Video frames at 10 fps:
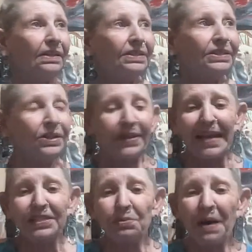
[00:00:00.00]
So
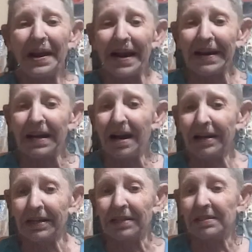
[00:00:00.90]
that's why I
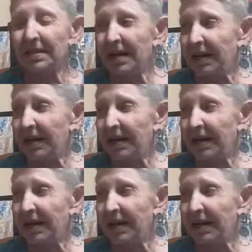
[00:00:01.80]
got it,